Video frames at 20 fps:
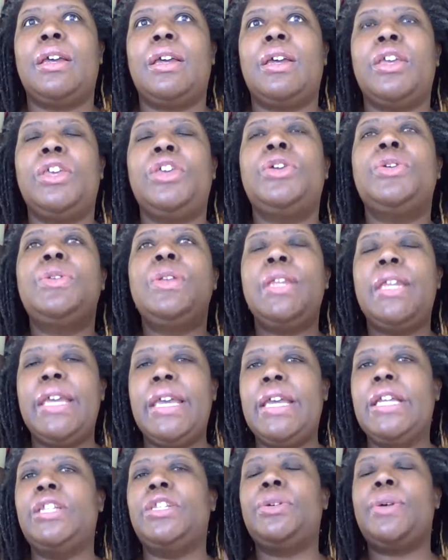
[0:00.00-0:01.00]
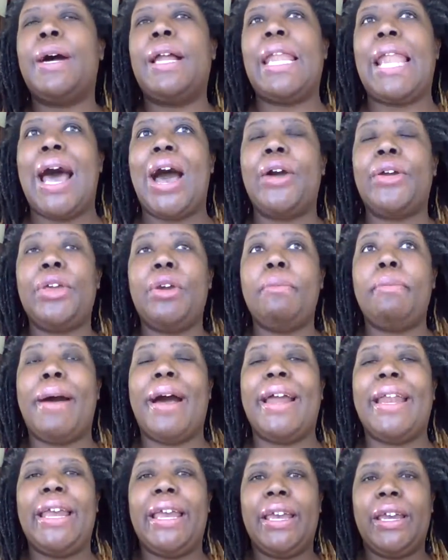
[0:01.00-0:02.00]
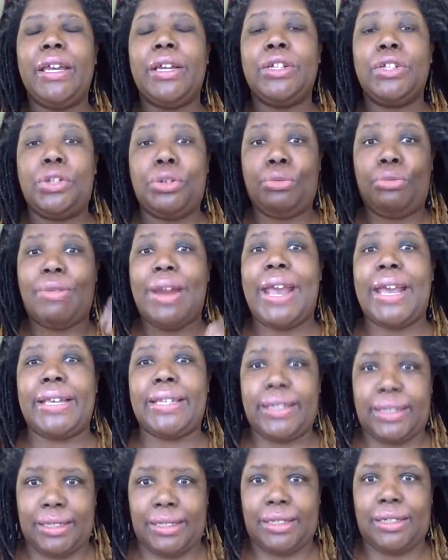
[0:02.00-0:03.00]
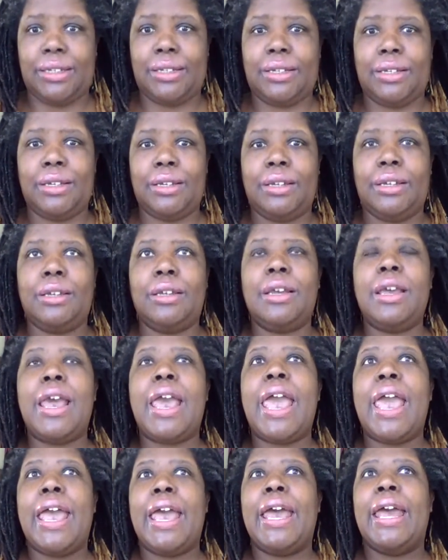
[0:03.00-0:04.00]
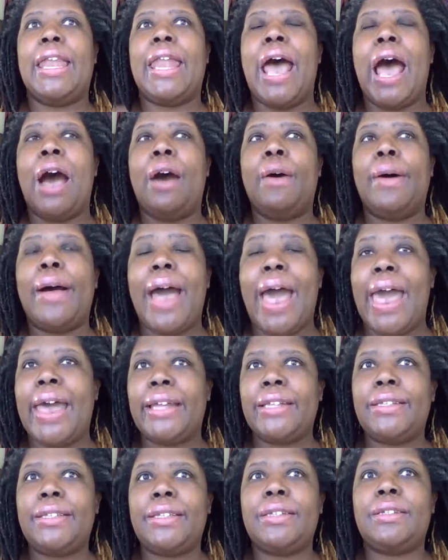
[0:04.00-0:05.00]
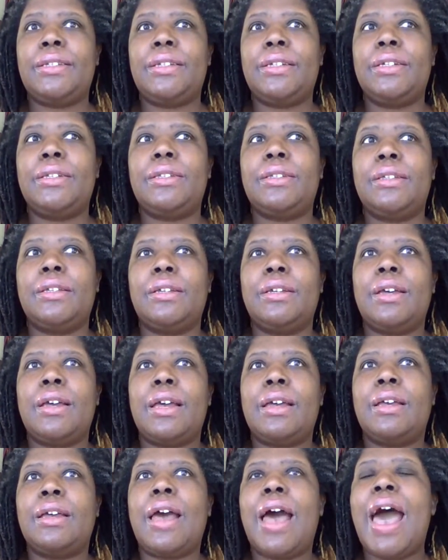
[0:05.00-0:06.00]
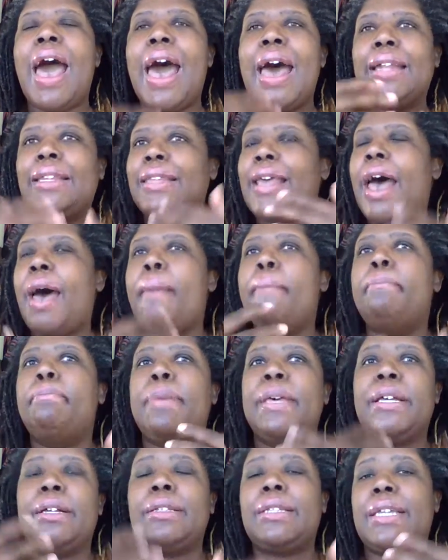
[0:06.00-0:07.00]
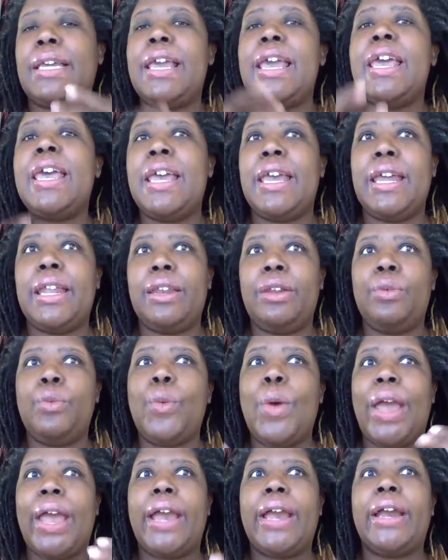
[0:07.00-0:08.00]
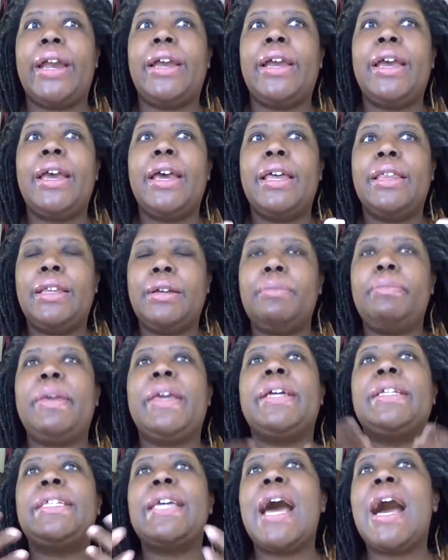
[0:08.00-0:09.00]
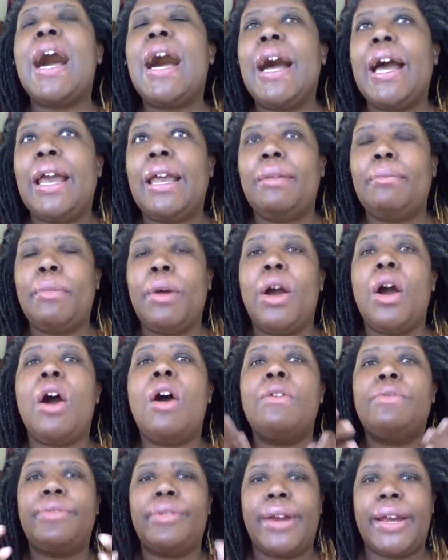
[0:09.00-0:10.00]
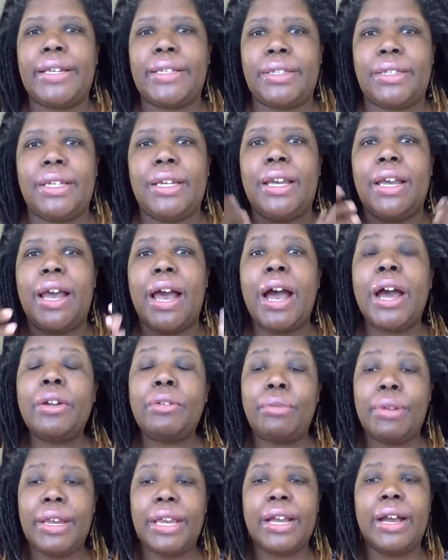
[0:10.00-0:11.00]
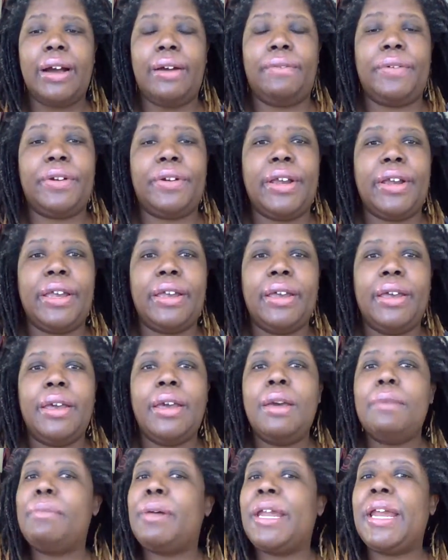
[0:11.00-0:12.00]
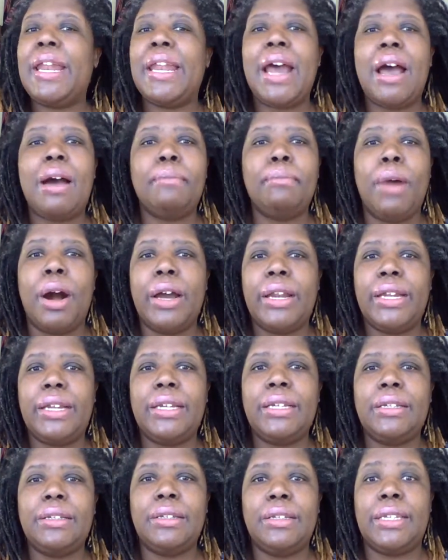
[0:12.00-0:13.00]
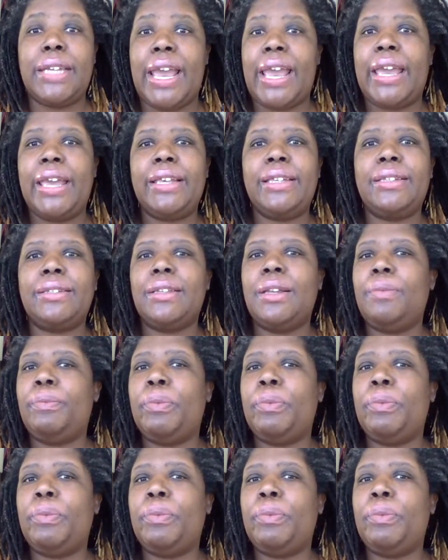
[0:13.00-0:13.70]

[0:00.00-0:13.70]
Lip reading: you need to allow your body to rest. And our ancestors had that built in where there'll be a time of rest and recovery. But in our modern days,